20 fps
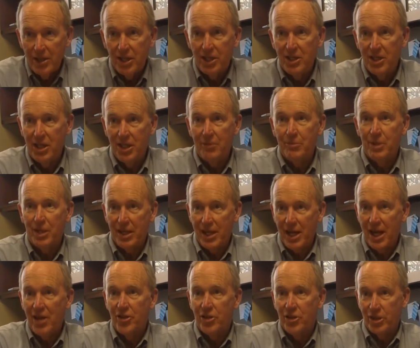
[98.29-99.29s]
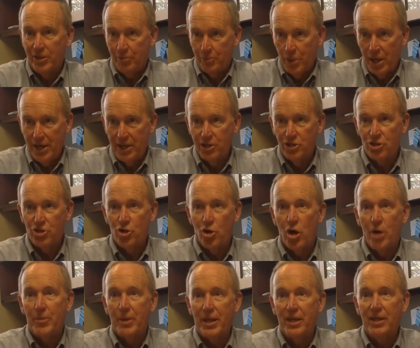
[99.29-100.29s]
the team together and
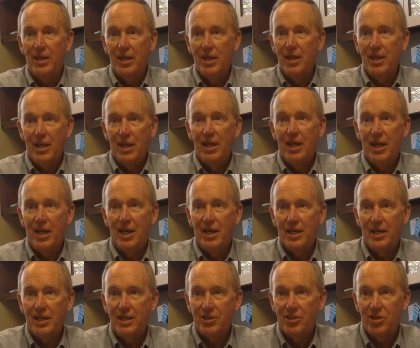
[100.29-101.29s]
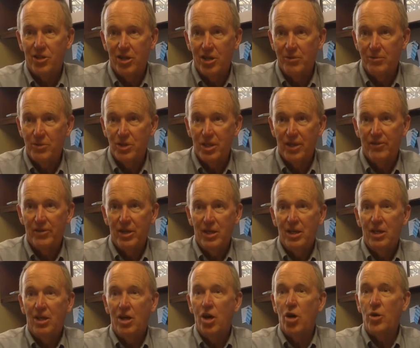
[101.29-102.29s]
brainstorming in terms of,
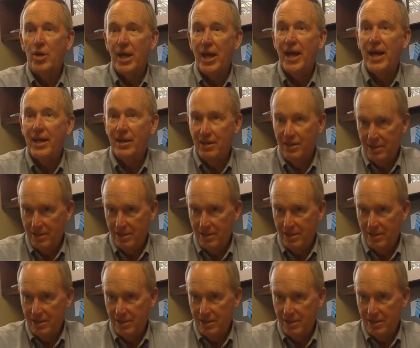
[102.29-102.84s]
okay,